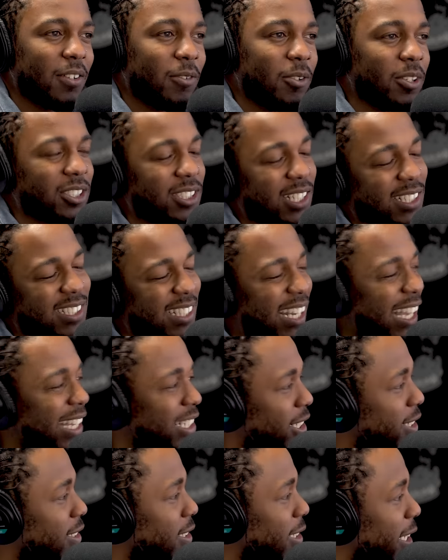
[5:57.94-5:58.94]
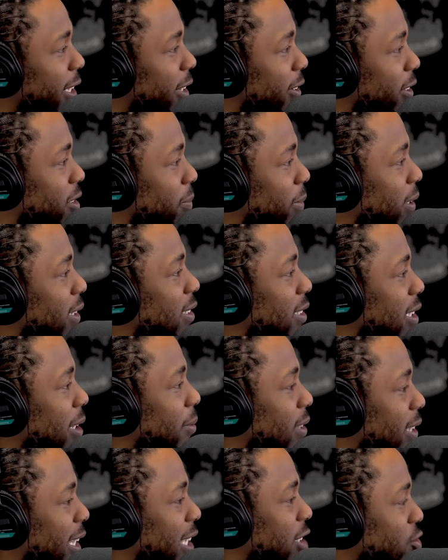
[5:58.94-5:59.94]
where it's just not just lyrics, but it's
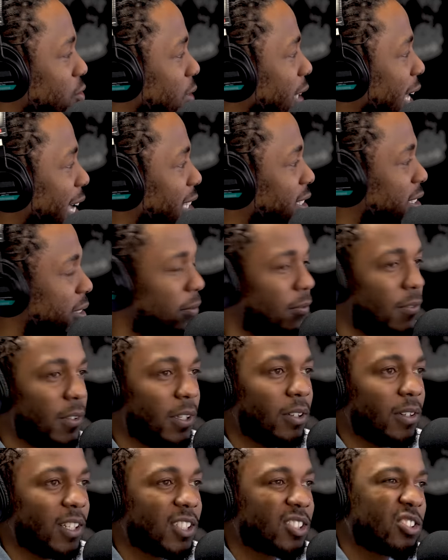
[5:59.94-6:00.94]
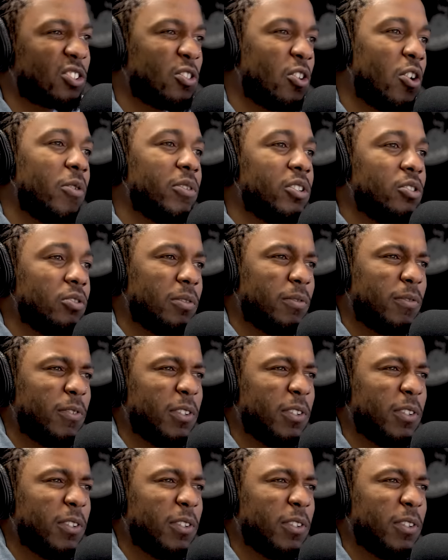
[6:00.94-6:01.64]
something that you can actually feel. It's stories you can